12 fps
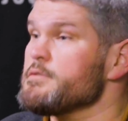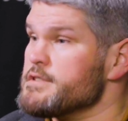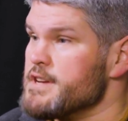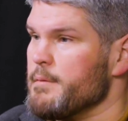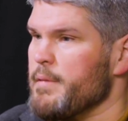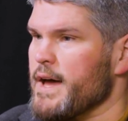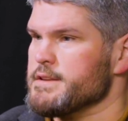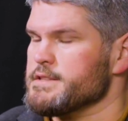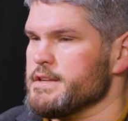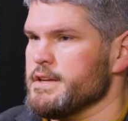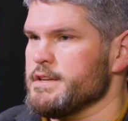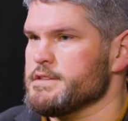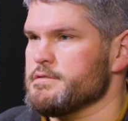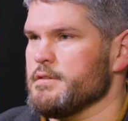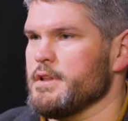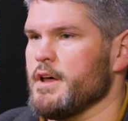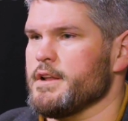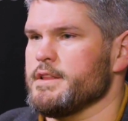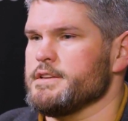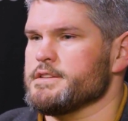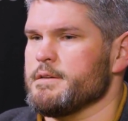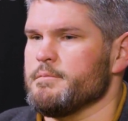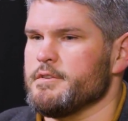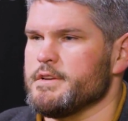resource capacity. So a lot of these
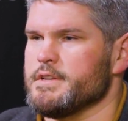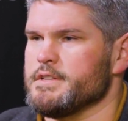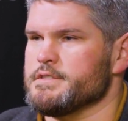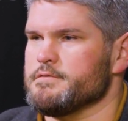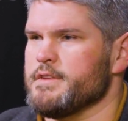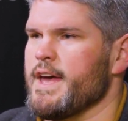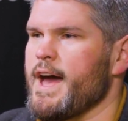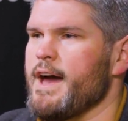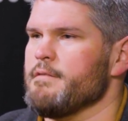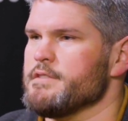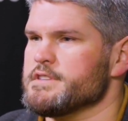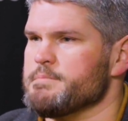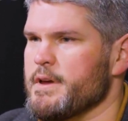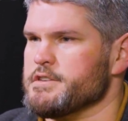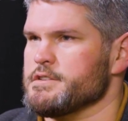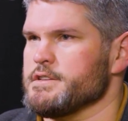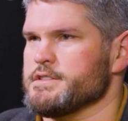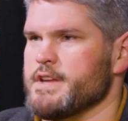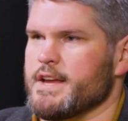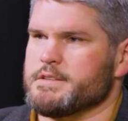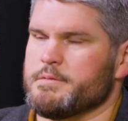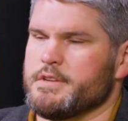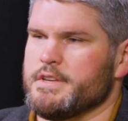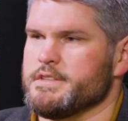communities, do they have the specialist
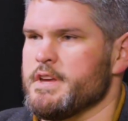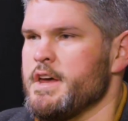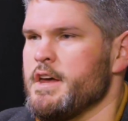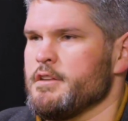expertise?